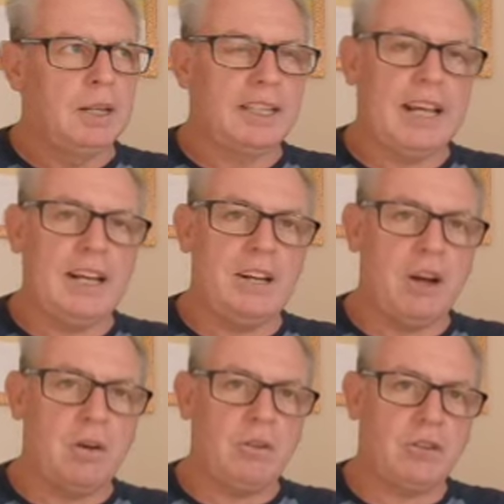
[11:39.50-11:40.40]

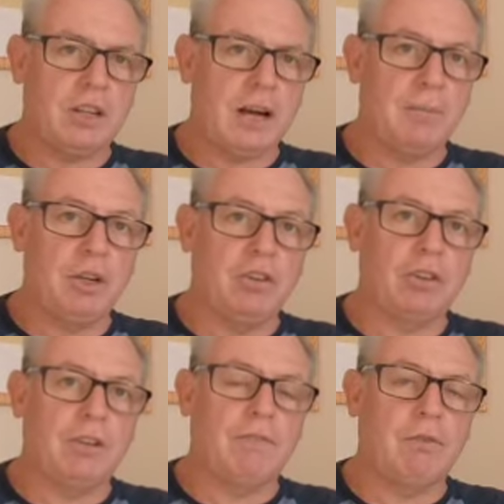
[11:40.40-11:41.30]
Keynote I'm
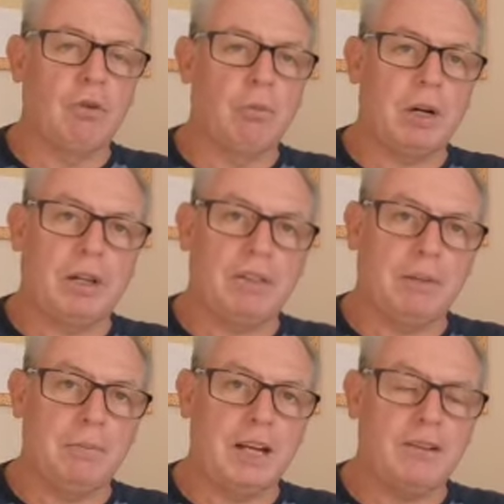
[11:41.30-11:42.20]
using for my
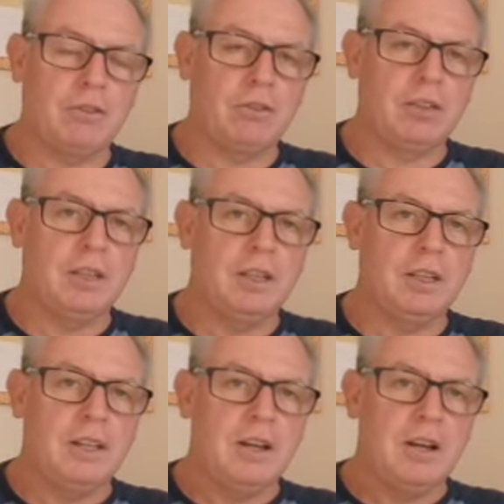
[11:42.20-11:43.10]
thumbnails
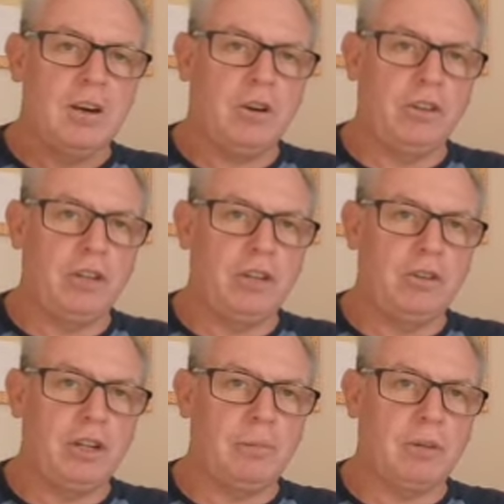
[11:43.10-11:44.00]
on
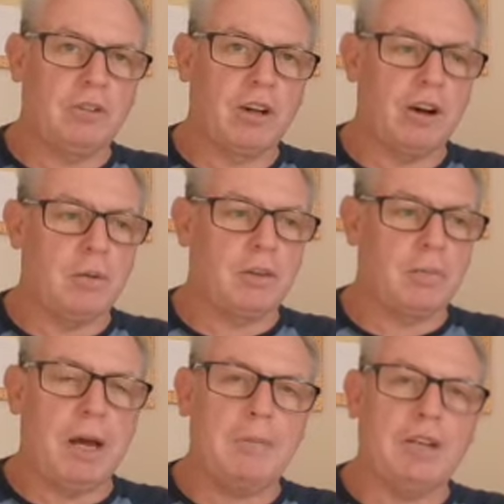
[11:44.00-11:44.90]
YouTube to start with.
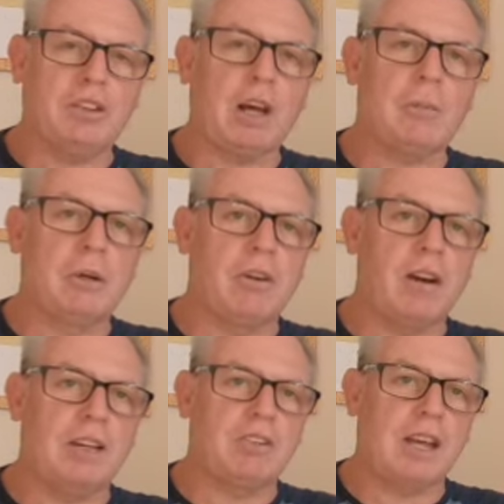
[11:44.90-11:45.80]
Maybe as I
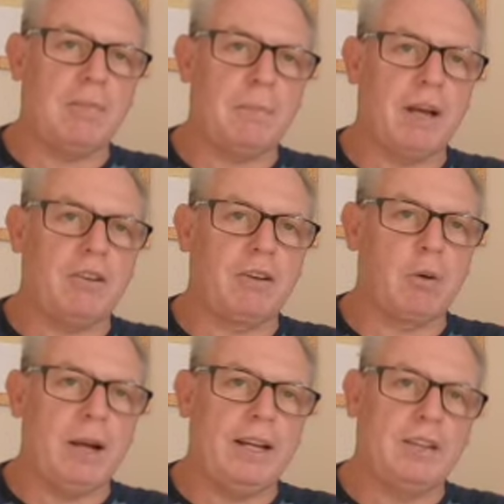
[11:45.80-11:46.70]
progress, get better
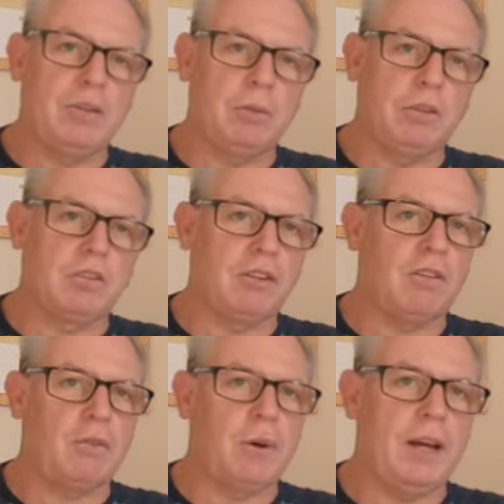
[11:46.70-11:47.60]
acquainted with the
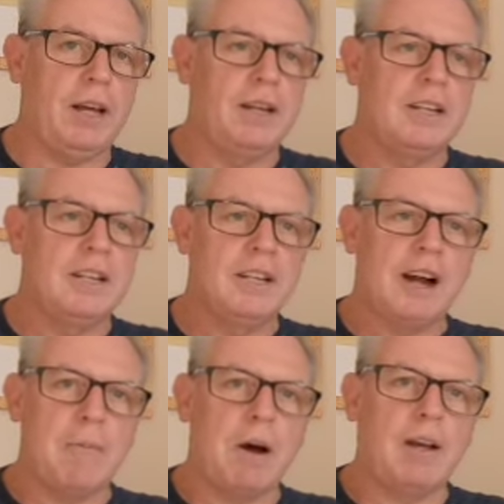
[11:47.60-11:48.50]
software,
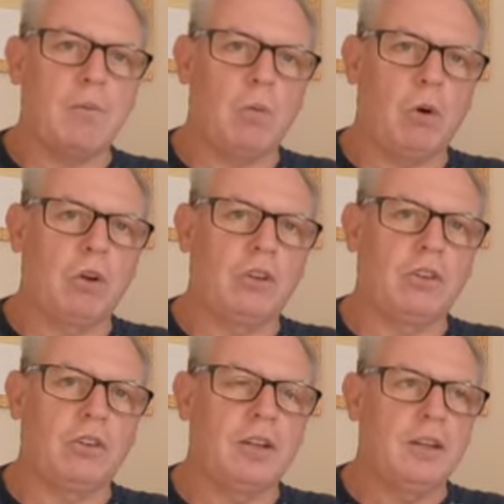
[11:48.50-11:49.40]
I might
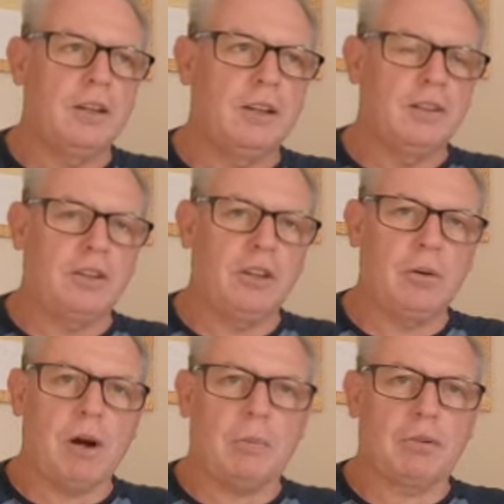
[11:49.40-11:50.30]
want
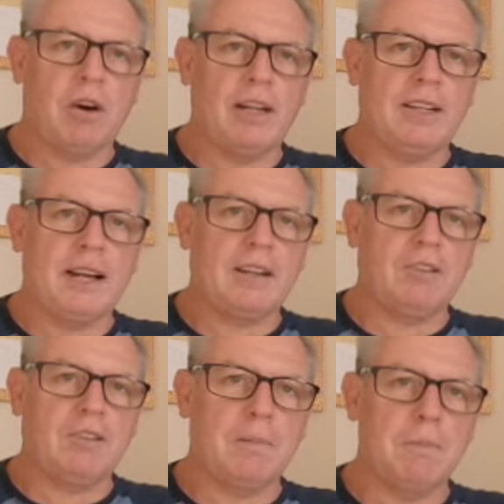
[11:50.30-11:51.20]
to upgrade that at
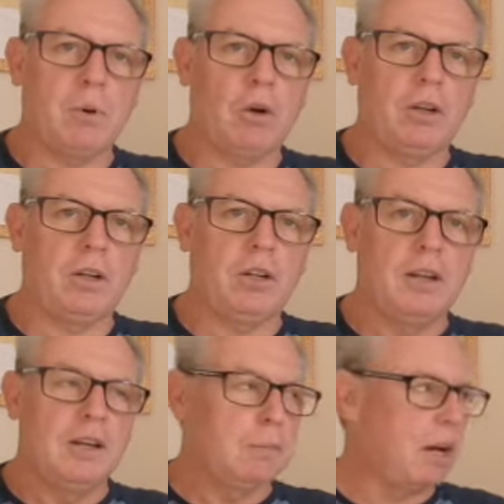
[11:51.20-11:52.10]
some point,
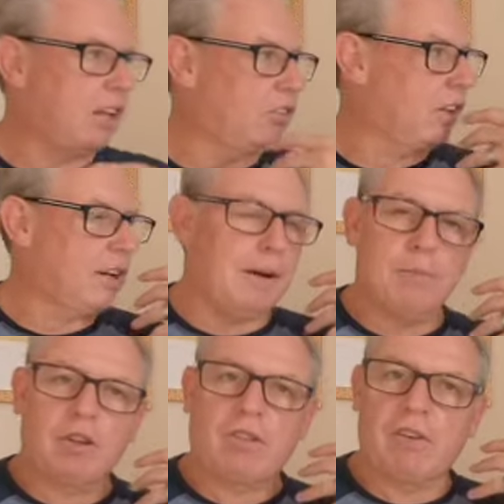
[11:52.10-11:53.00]
but as it
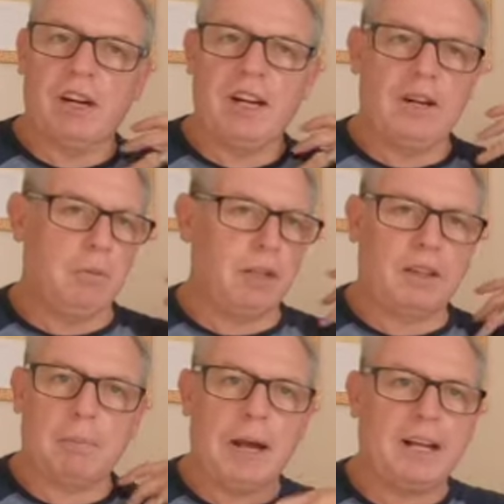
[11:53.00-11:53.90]
comes free with
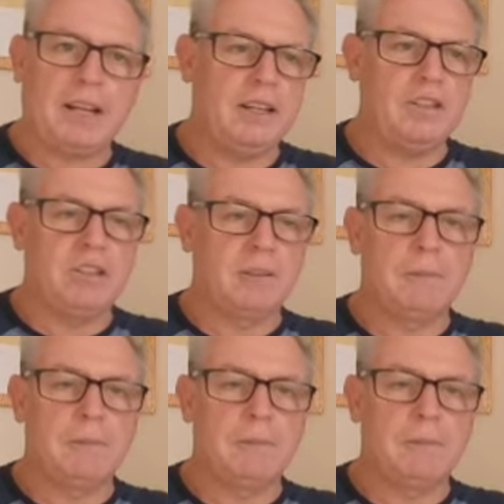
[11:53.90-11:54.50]
the package,